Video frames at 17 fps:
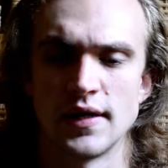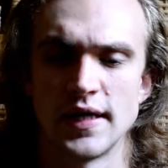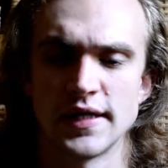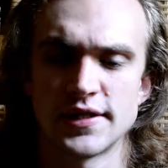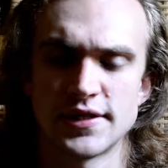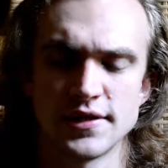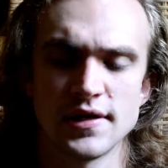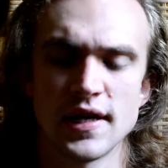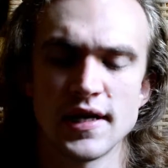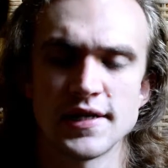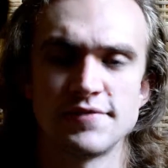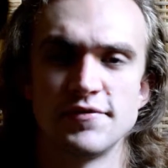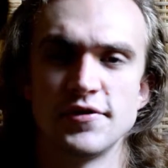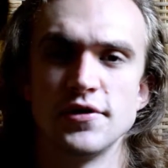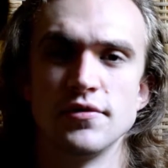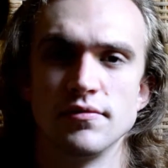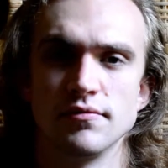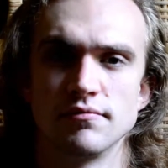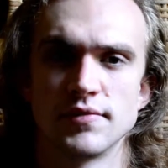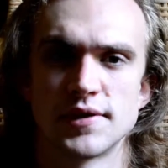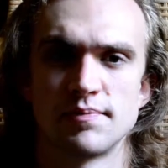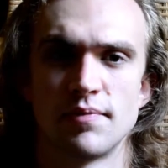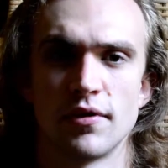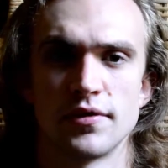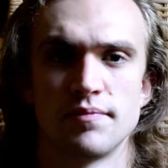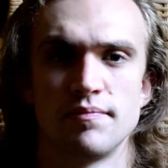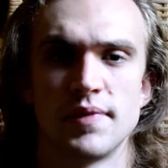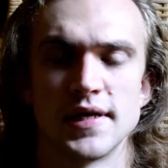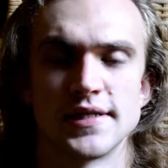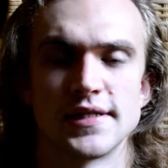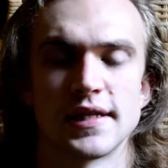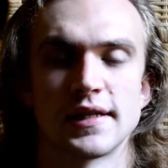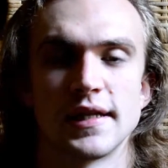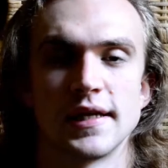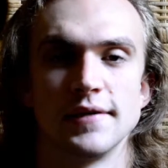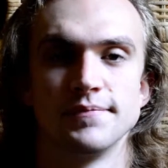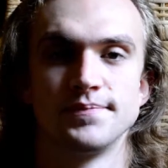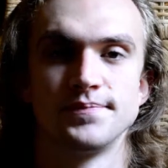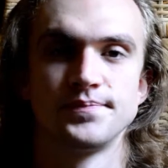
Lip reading: it's a nice view spot basically.